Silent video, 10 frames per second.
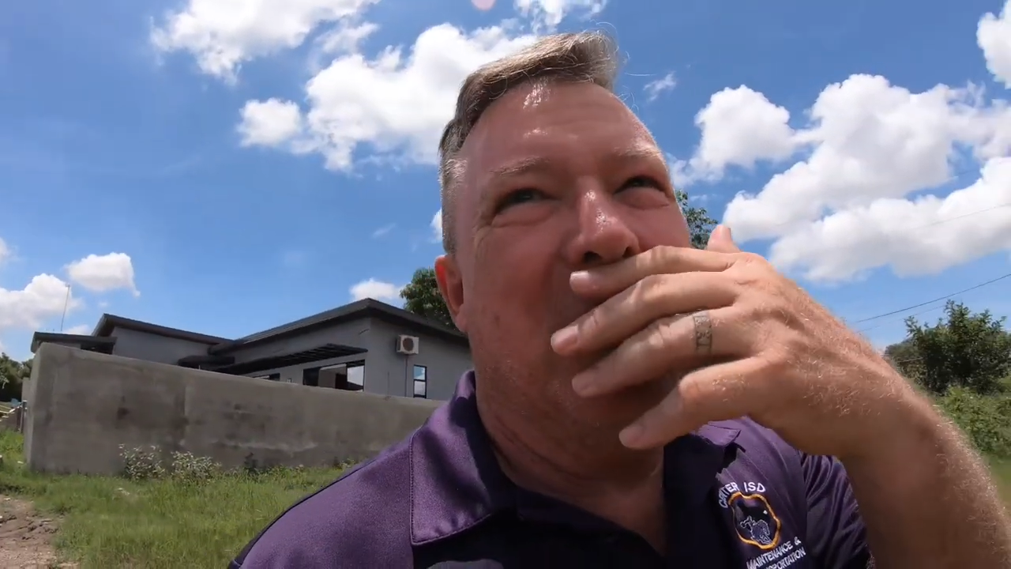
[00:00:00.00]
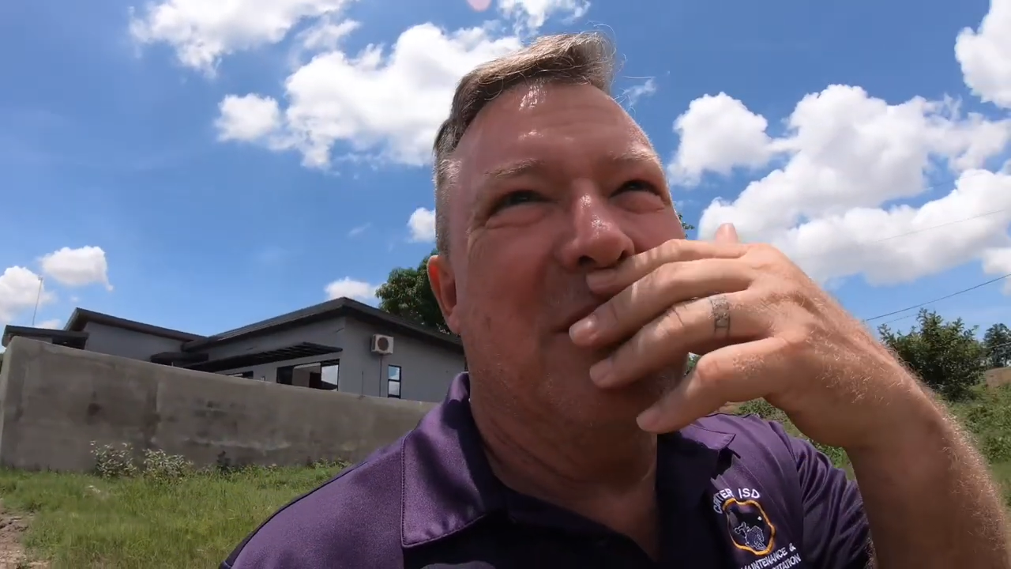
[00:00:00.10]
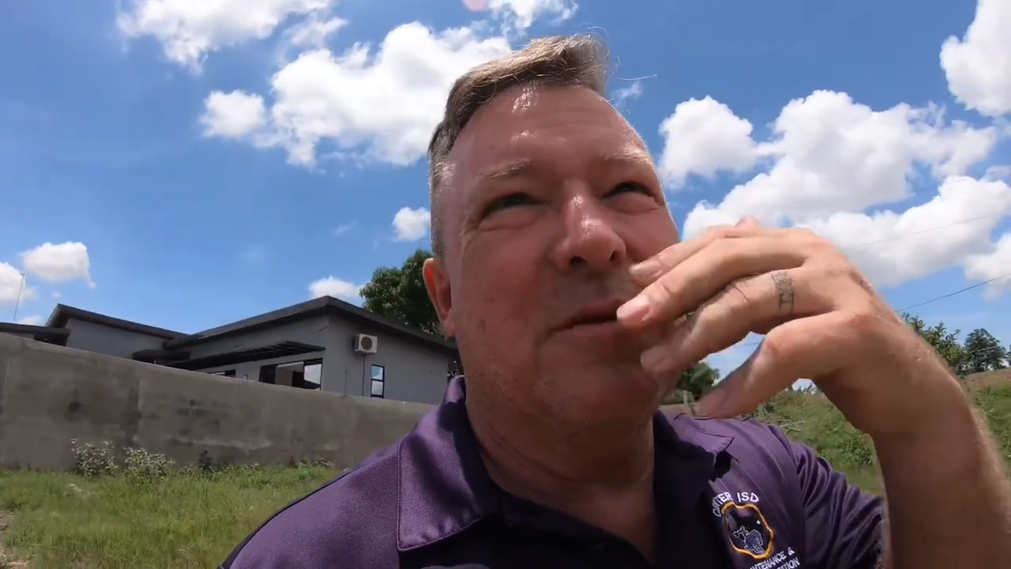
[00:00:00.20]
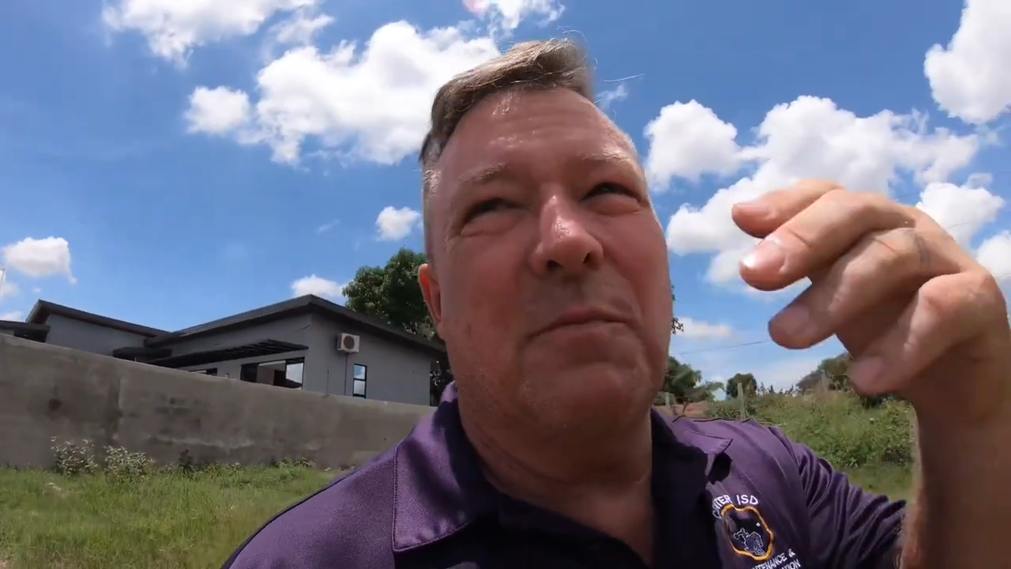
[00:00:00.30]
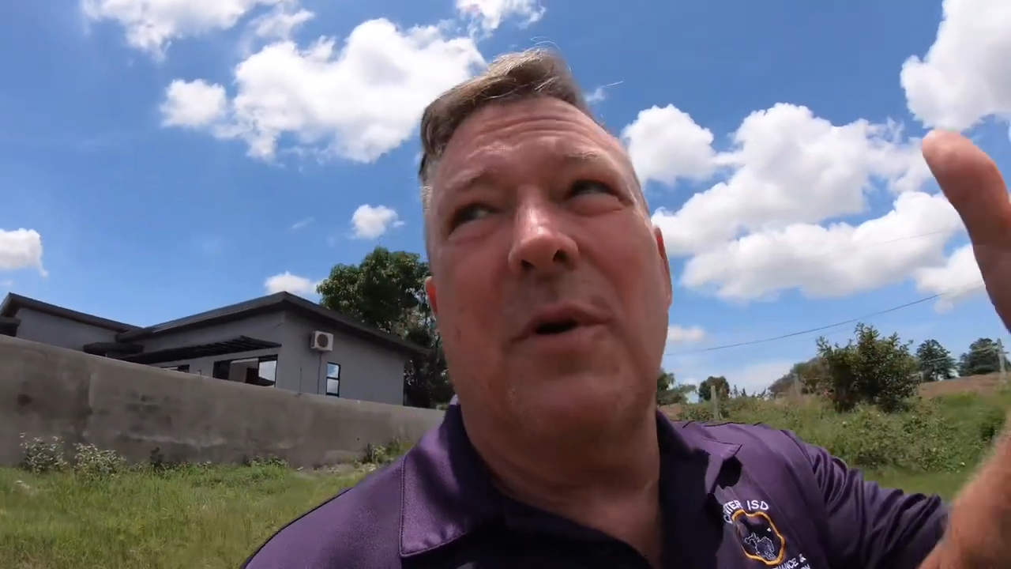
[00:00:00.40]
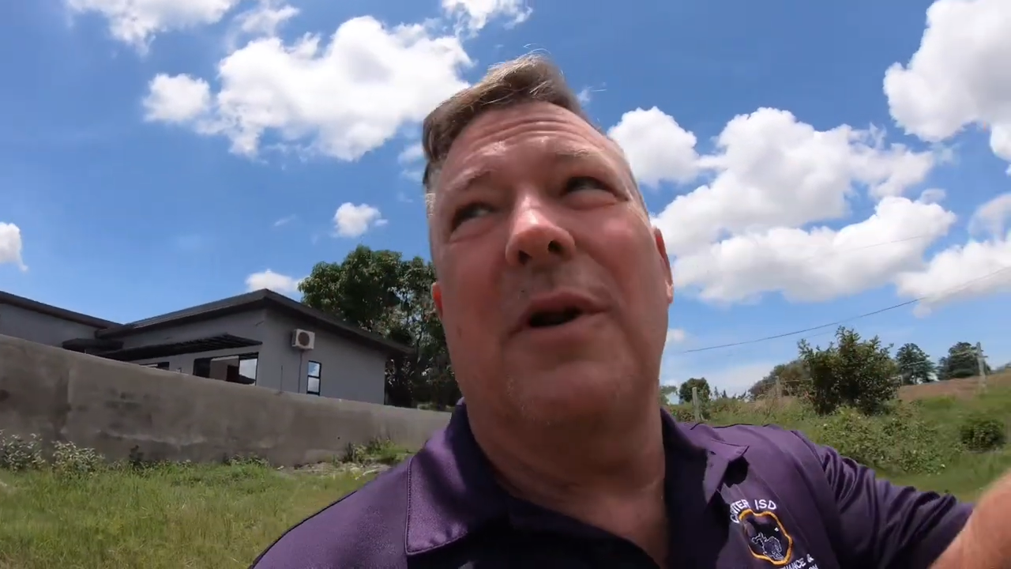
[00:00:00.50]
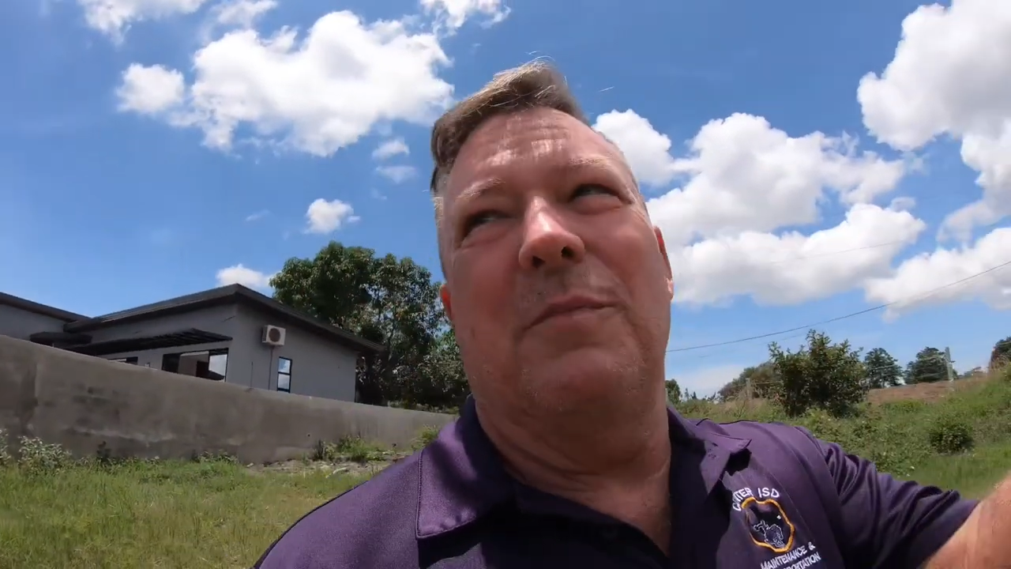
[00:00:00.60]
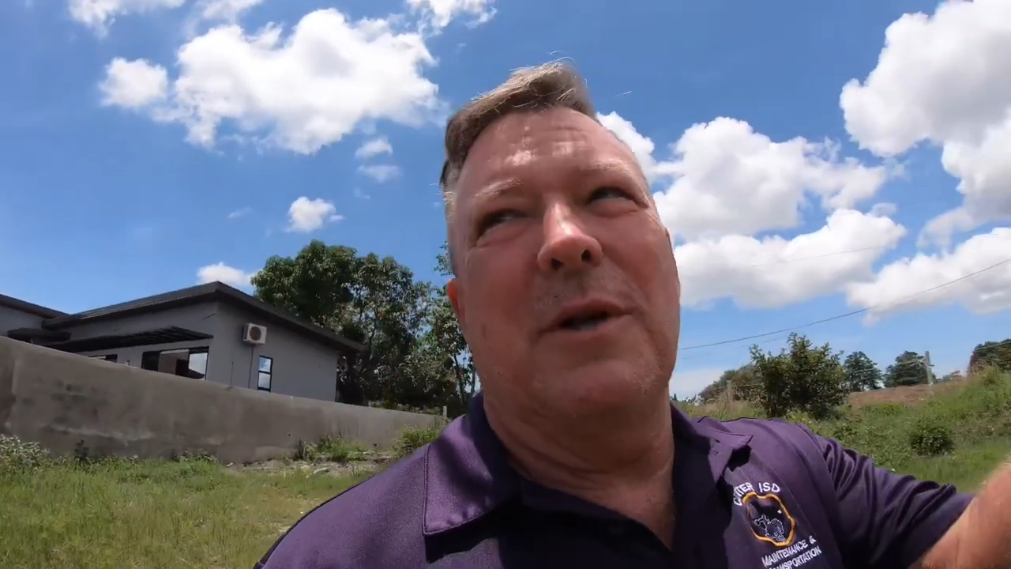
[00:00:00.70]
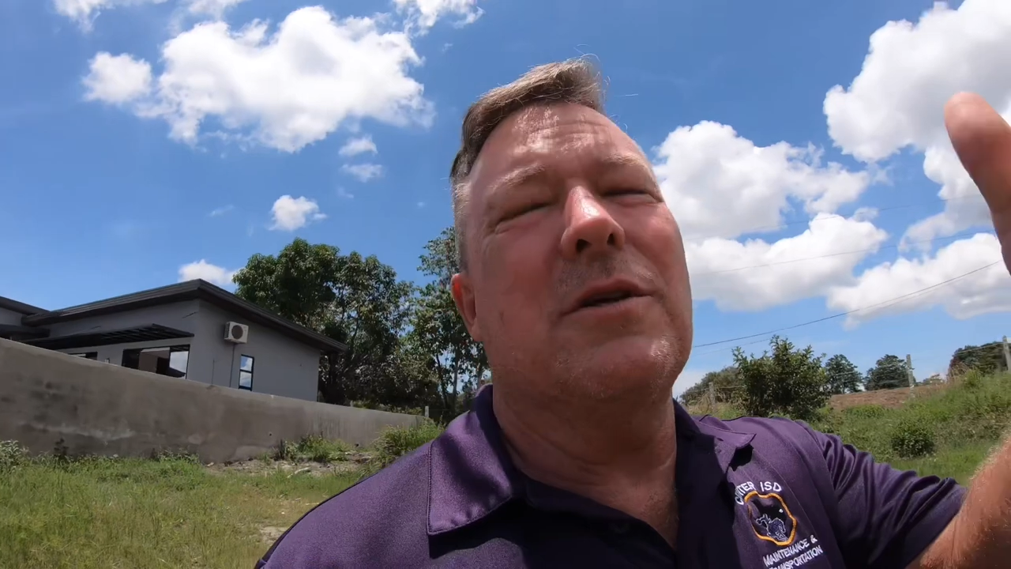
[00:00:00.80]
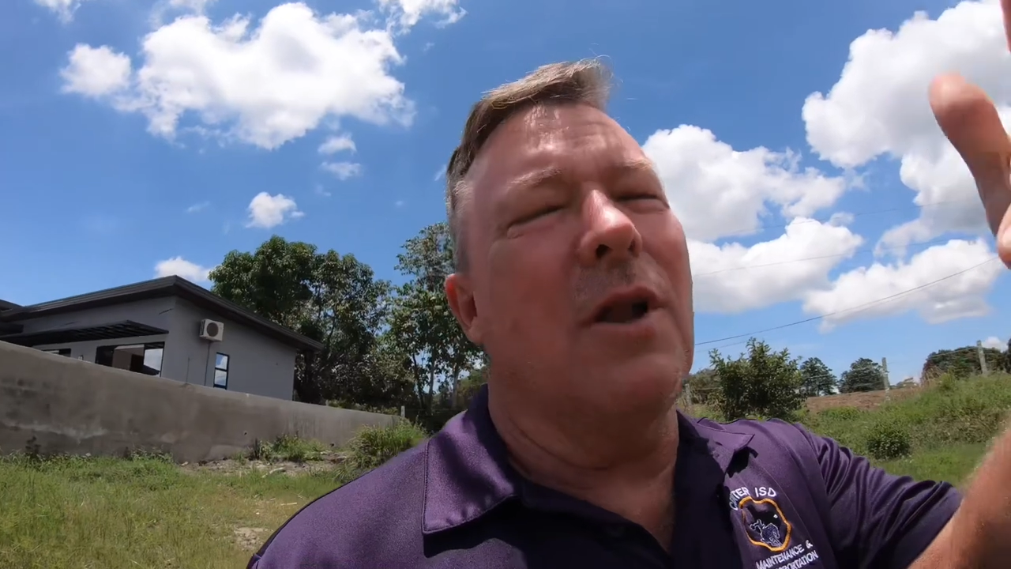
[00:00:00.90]
it's a pretty,
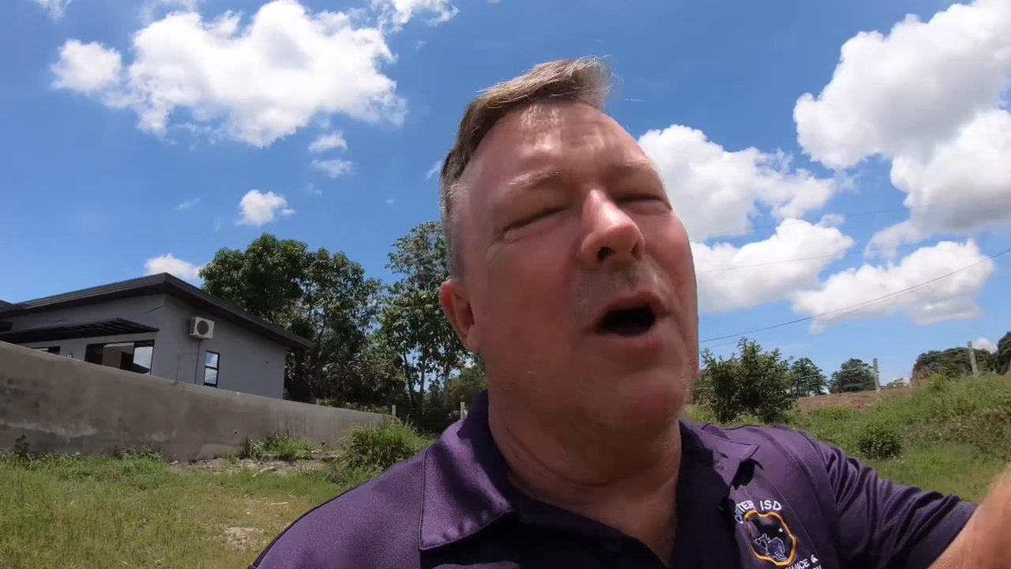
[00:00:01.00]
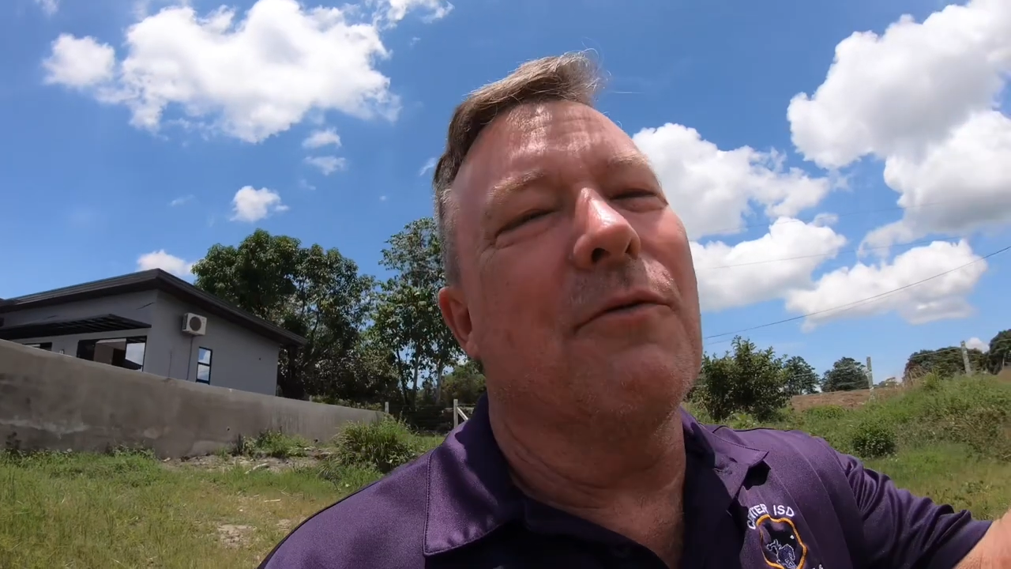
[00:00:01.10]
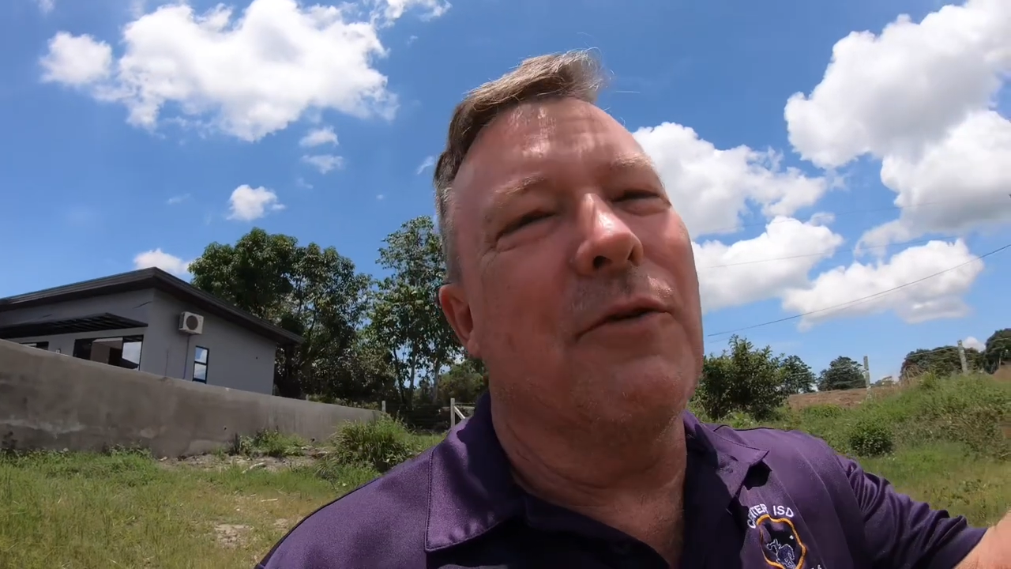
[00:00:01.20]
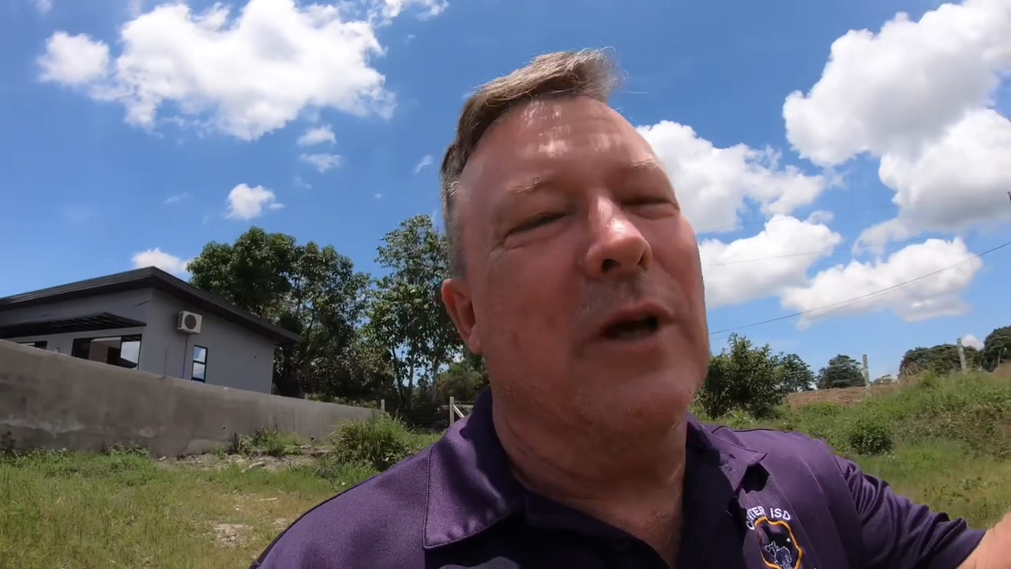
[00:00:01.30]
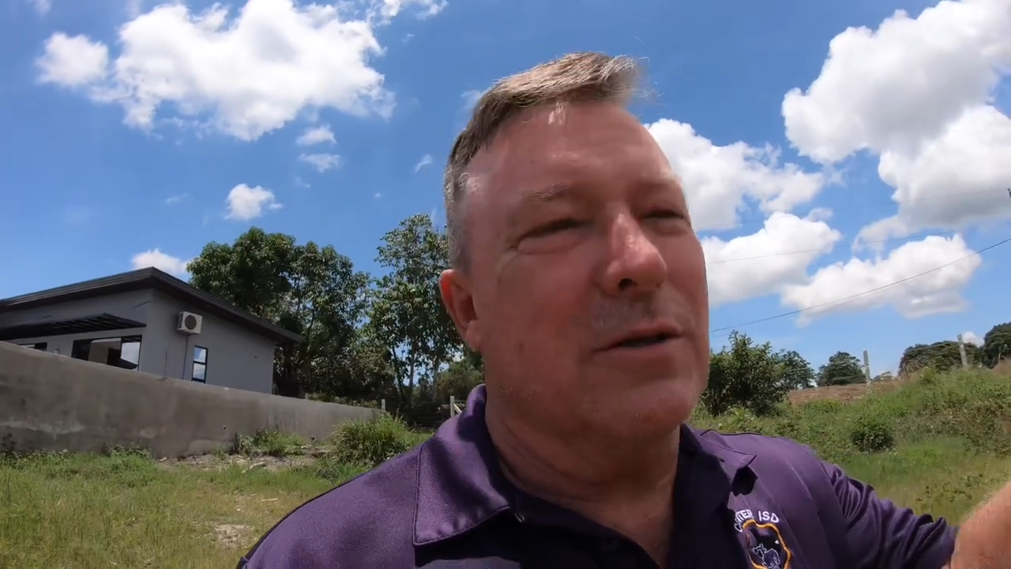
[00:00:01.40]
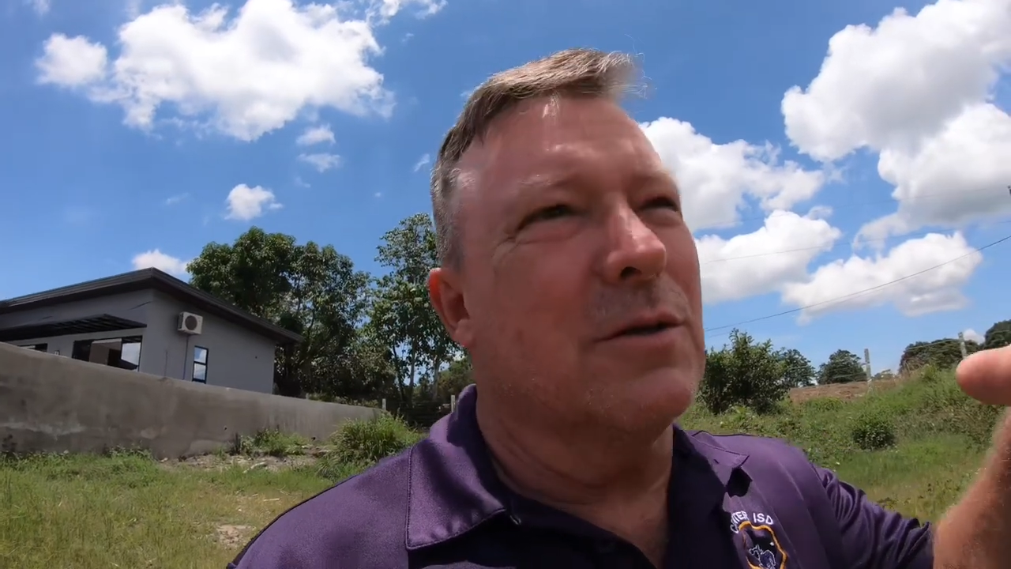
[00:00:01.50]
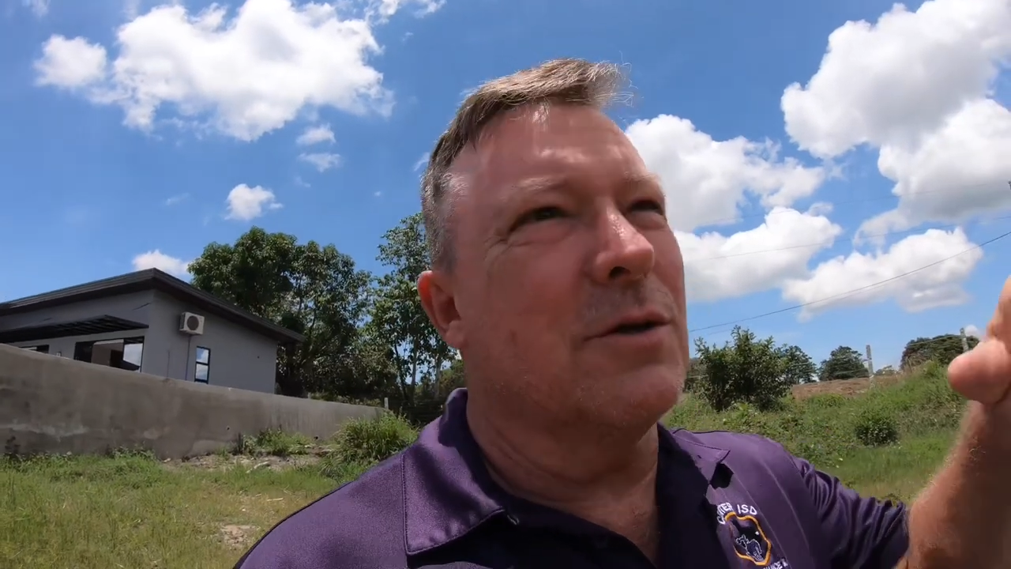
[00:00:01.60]
it's a long fence.